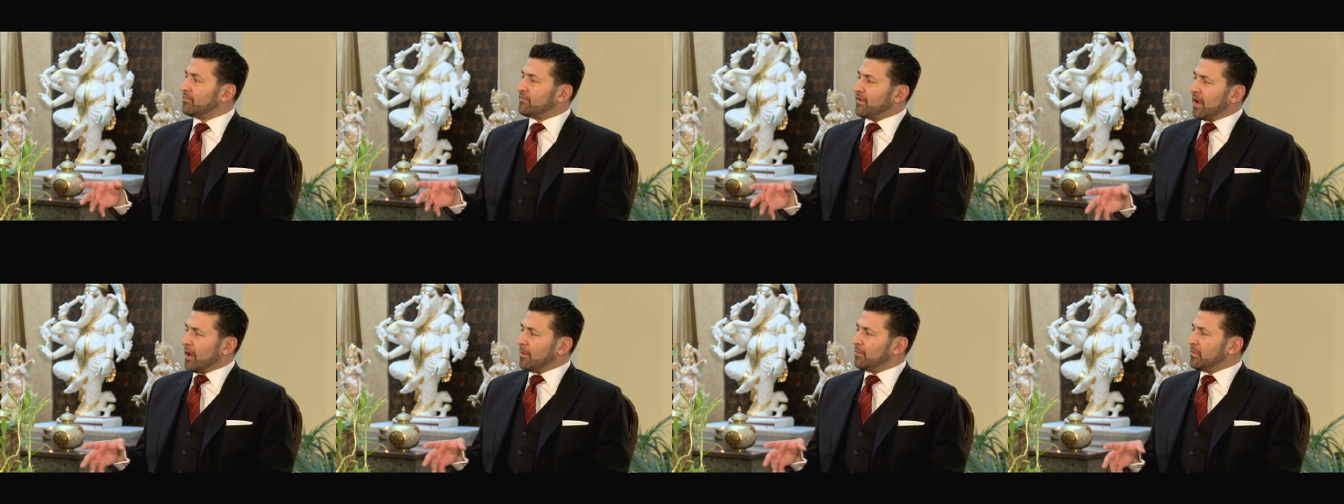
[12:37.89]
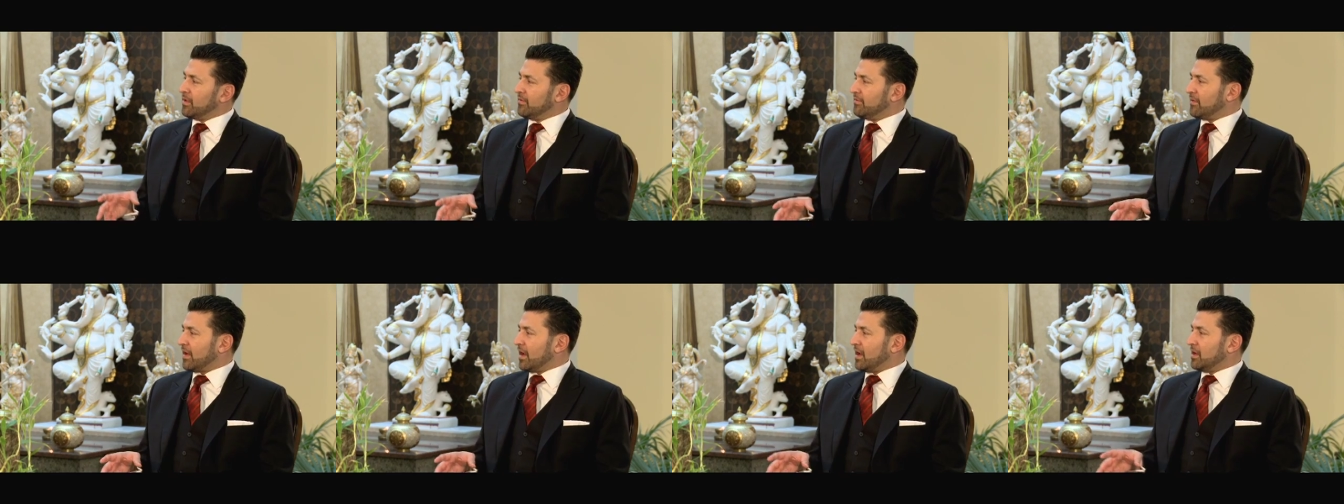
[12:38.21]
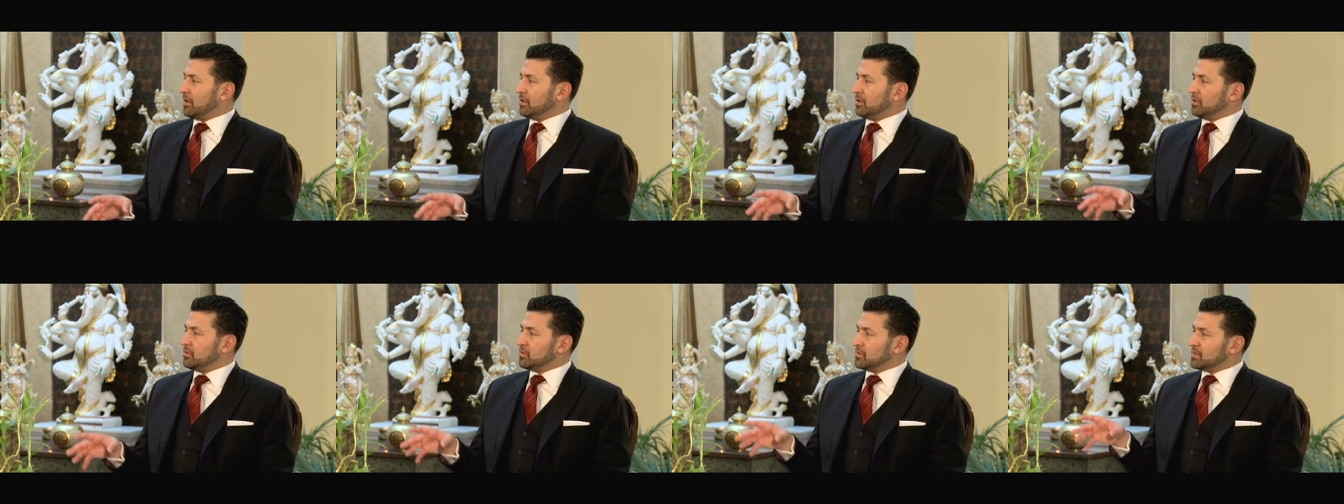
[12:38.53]
family
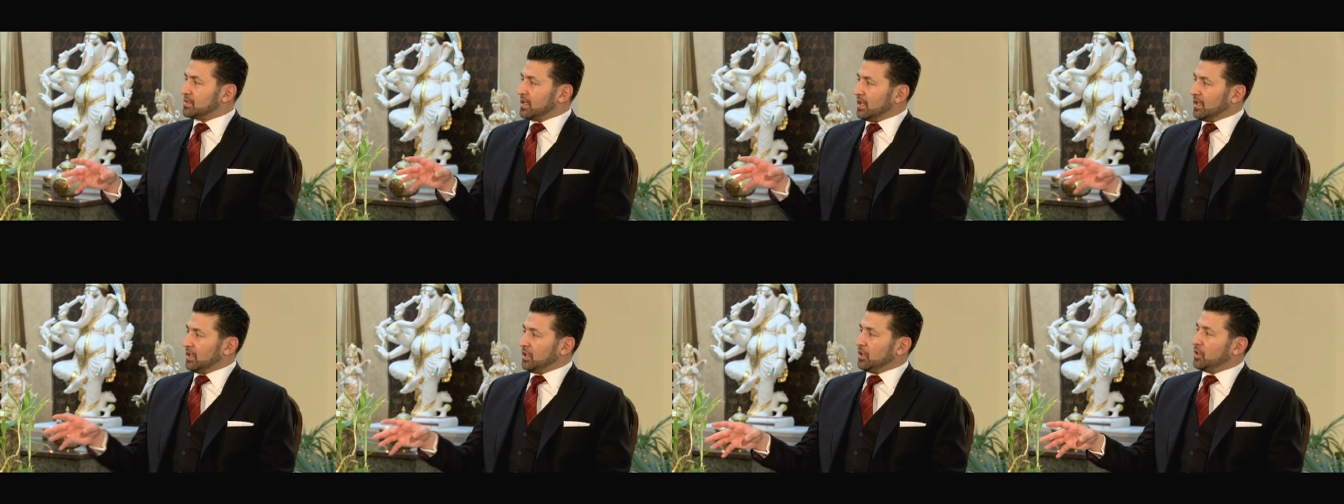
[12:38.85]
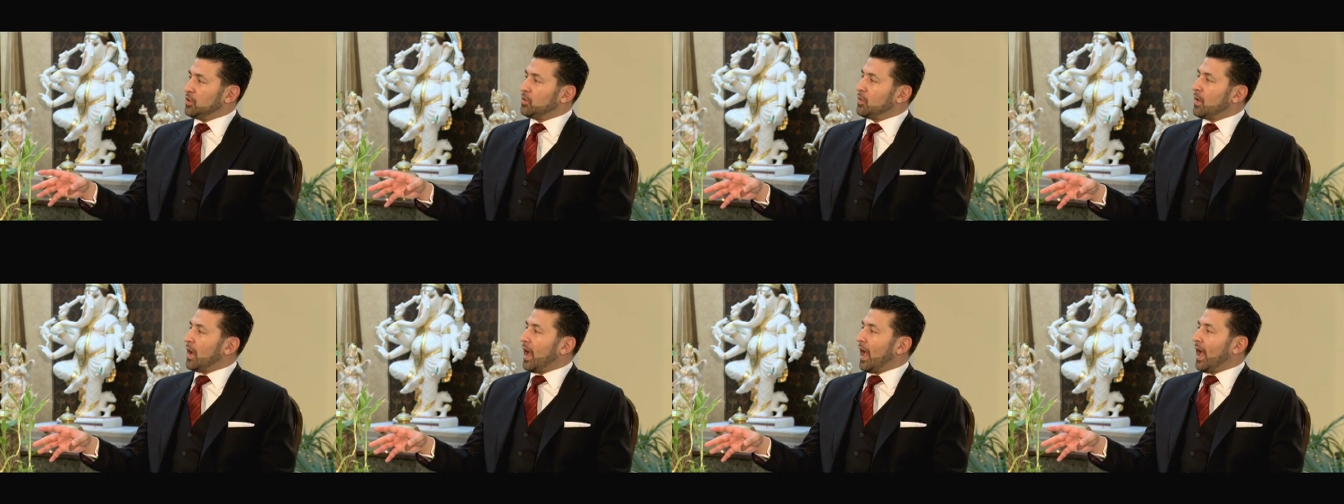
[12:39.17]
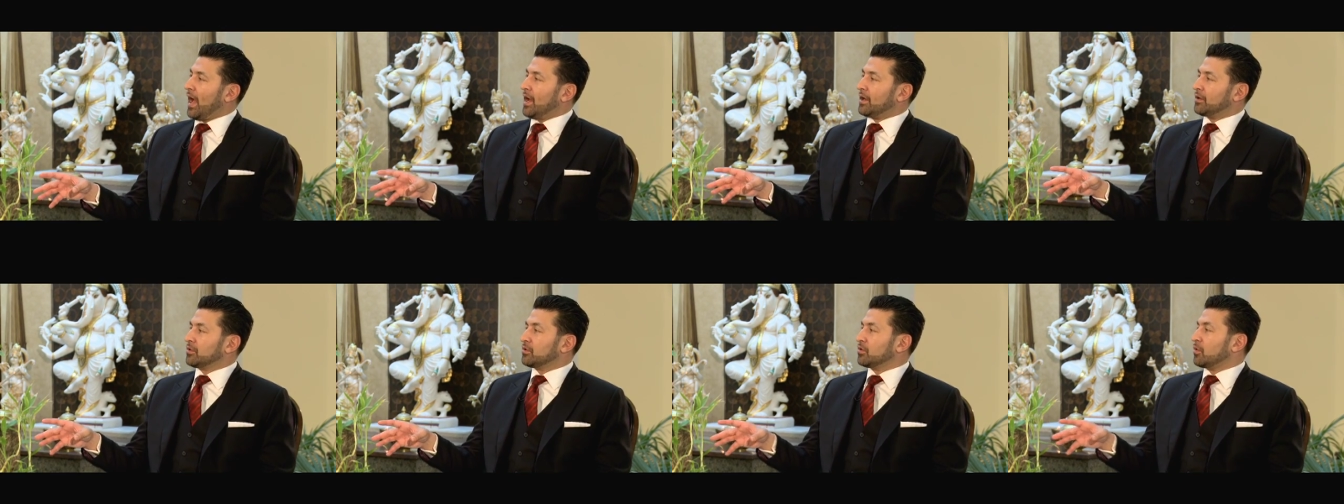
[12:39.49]
values that you
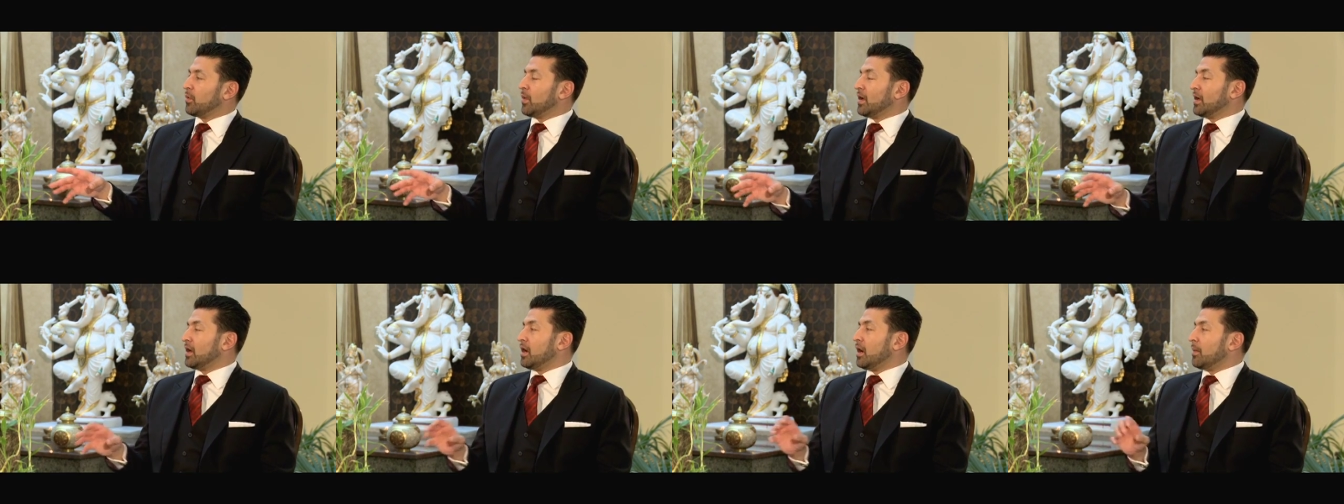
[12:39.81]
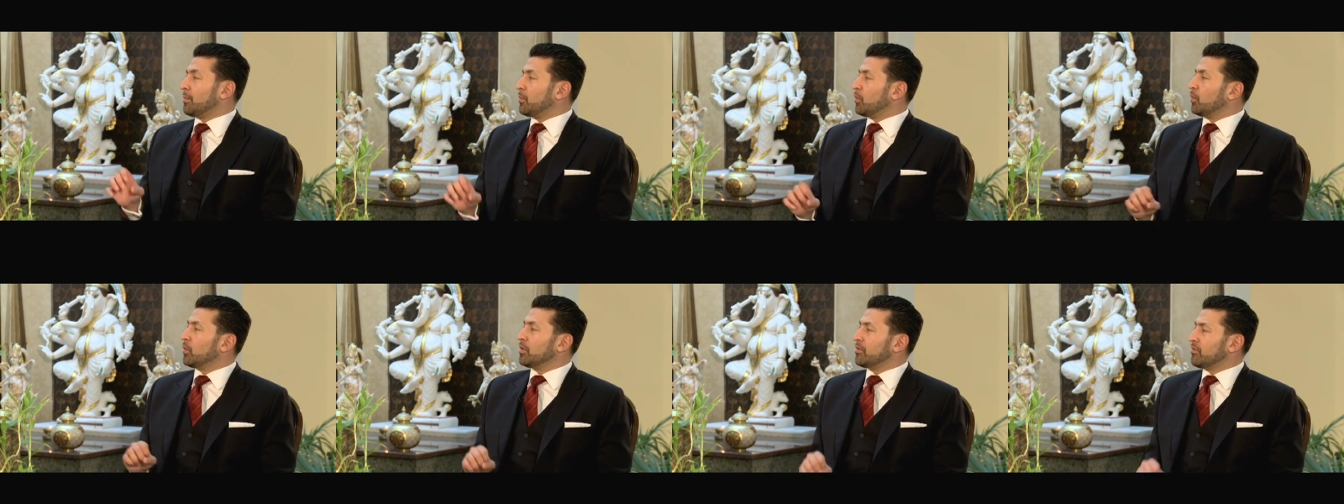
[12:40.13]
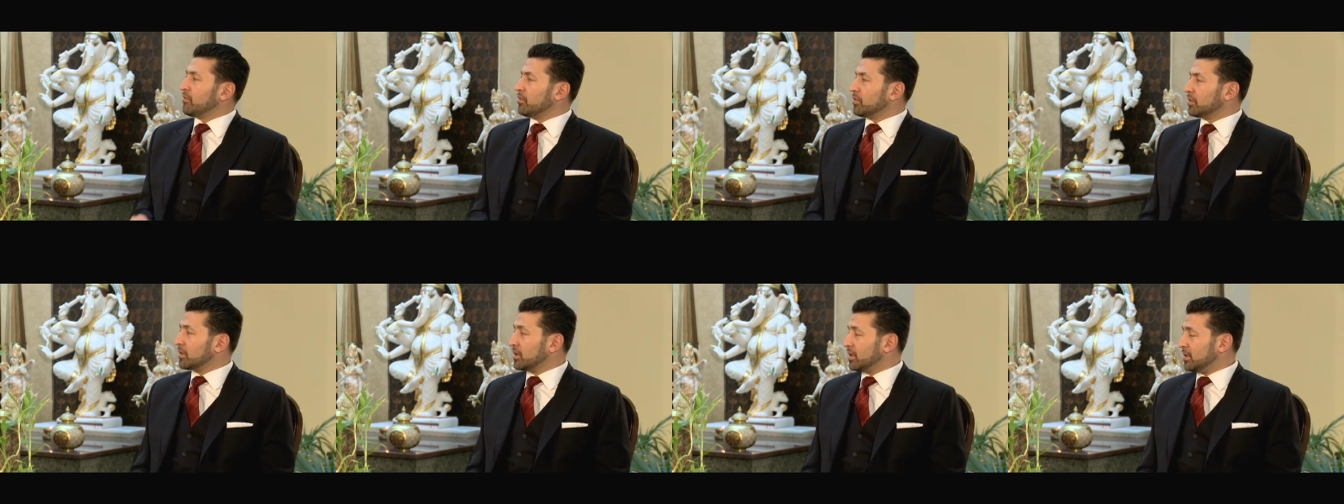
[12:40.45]
had growing up
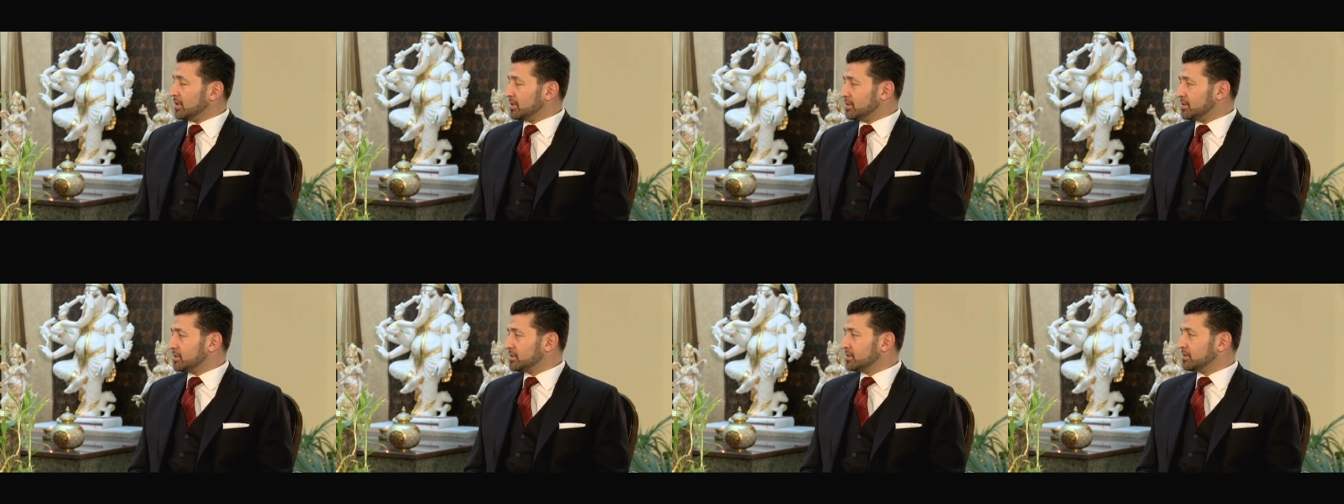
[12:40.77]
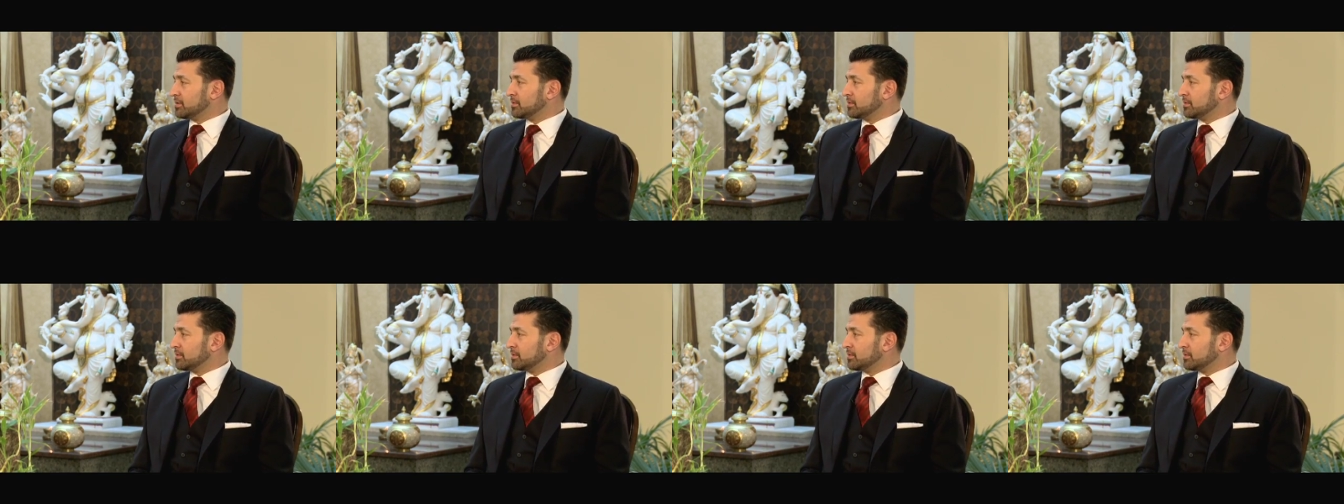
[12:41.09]
with your kids?